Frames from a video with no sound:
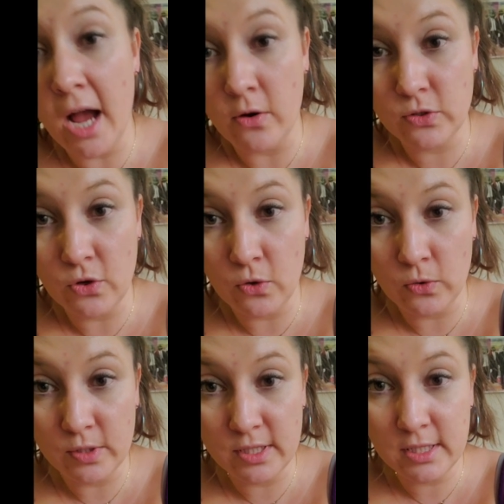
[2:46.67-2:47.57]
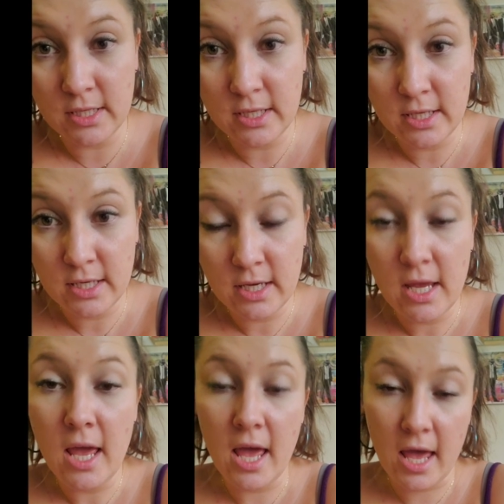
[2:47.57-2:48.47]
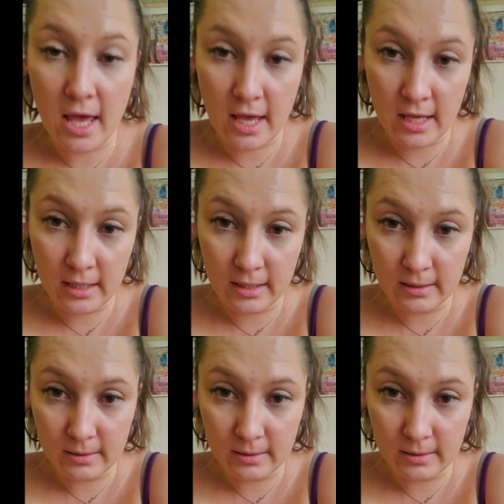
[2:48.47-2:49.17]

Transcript: households and